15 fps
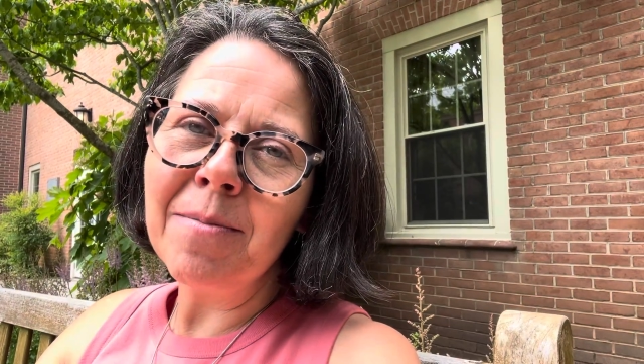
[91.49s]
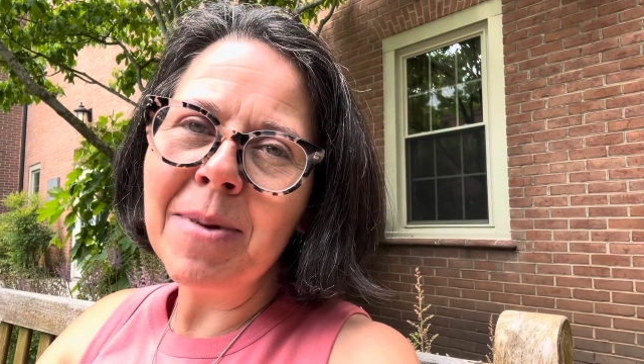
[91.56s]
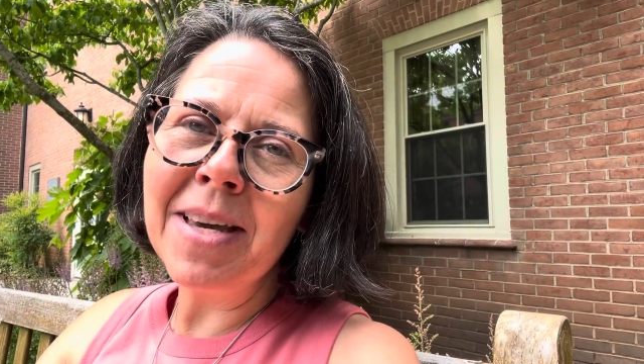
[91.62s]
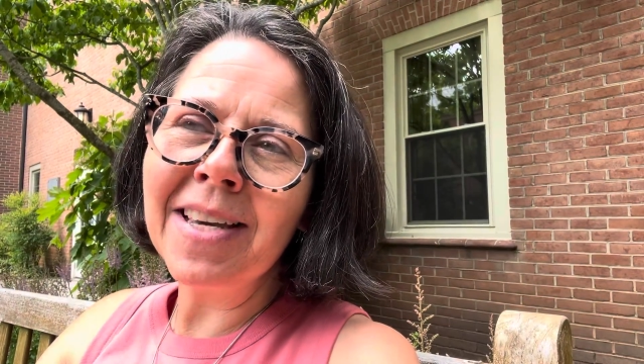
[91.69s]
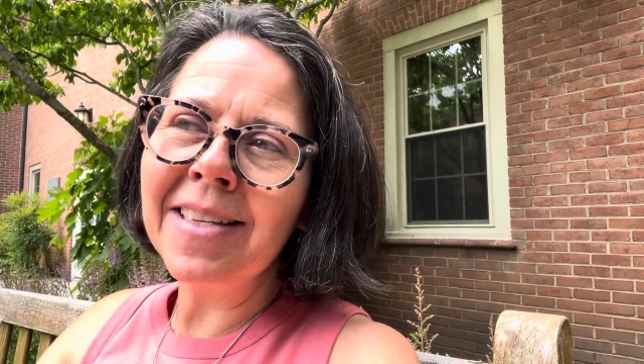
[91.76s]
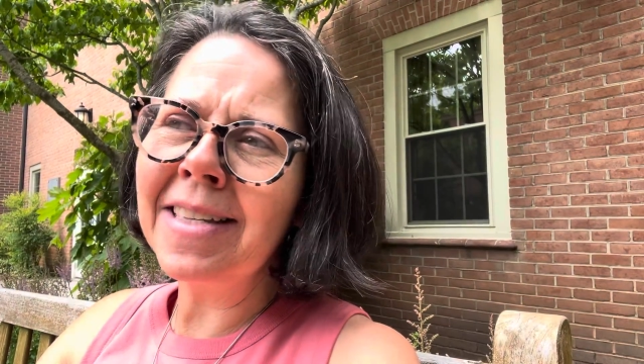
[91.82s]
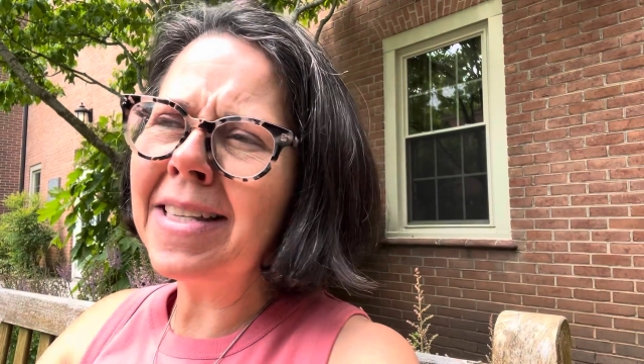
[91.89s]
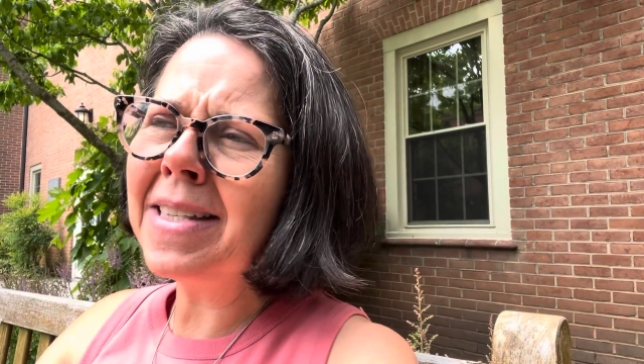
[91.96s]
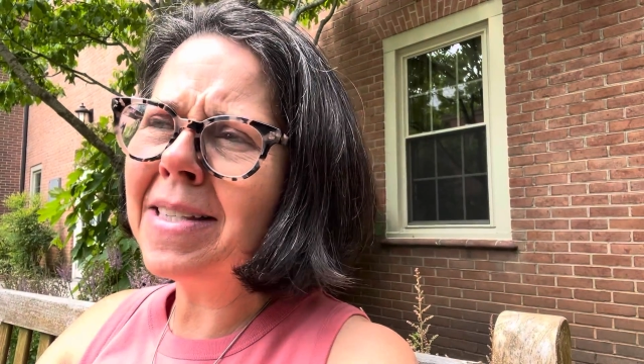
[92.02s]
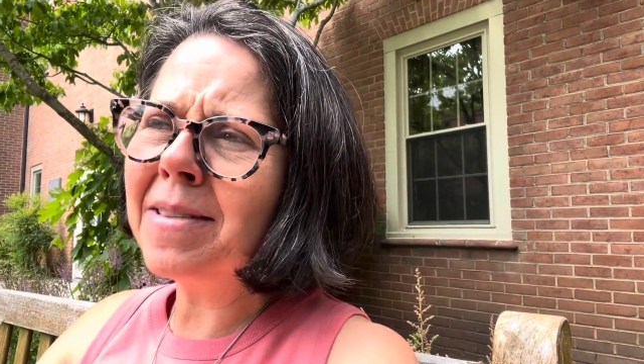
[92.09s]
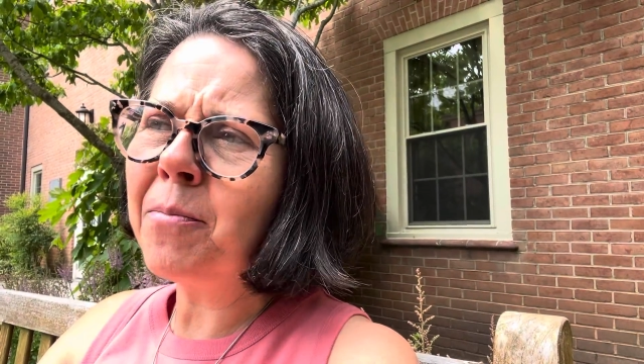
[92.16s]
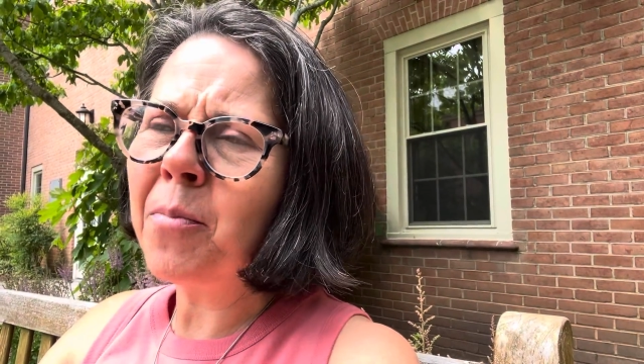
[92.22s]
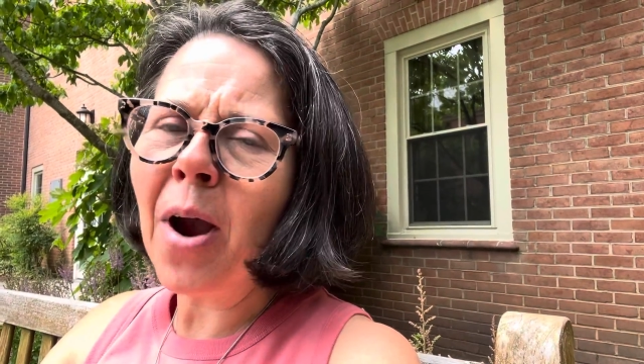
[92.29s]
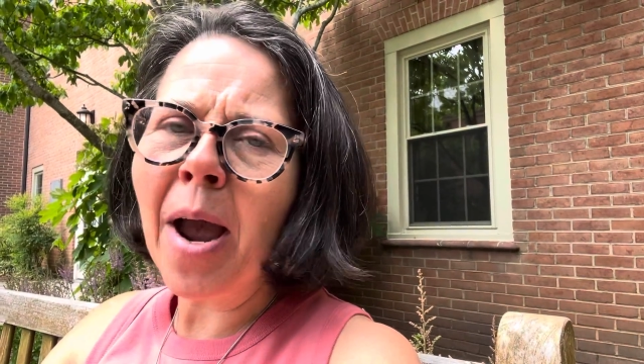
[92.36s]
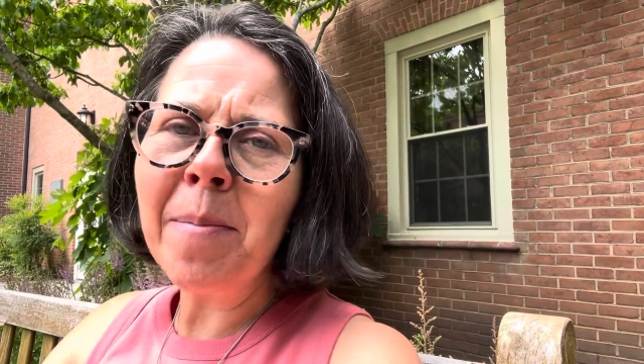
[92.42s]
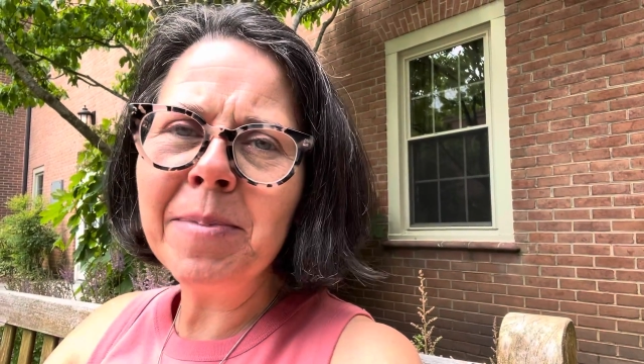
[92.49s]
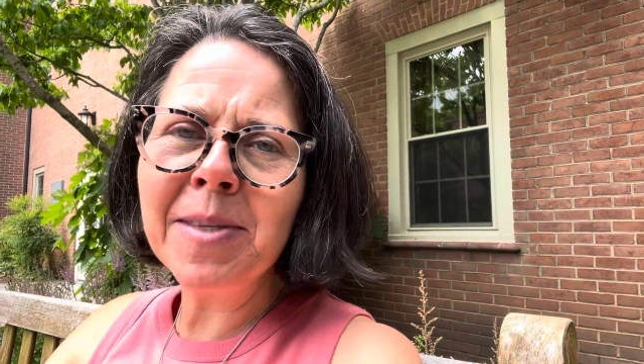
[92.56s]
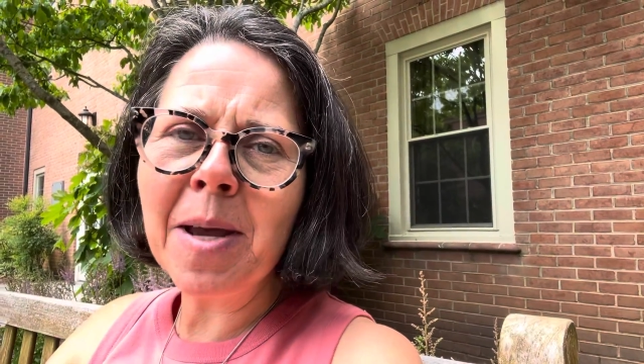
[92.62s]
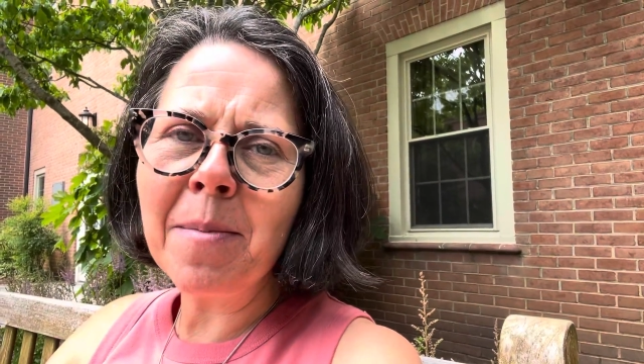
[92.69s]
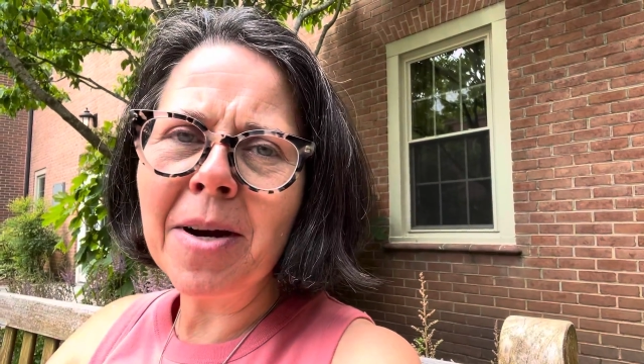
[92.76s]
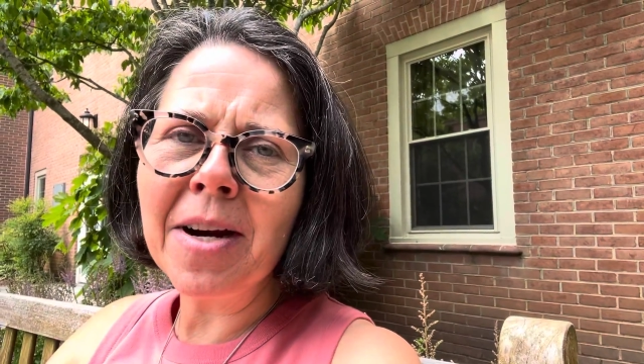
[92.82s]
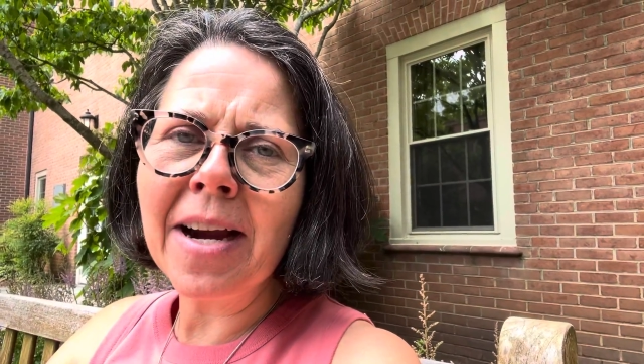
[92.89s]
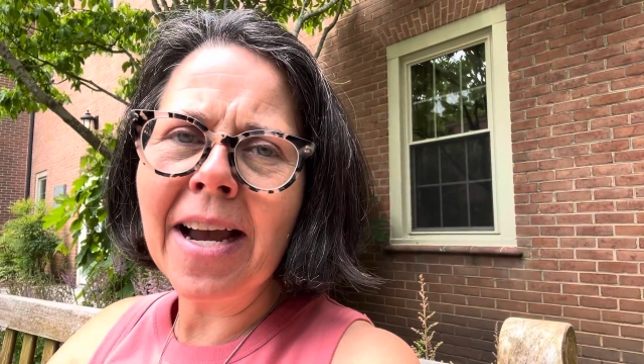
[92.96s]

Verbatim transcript: because it's prime summer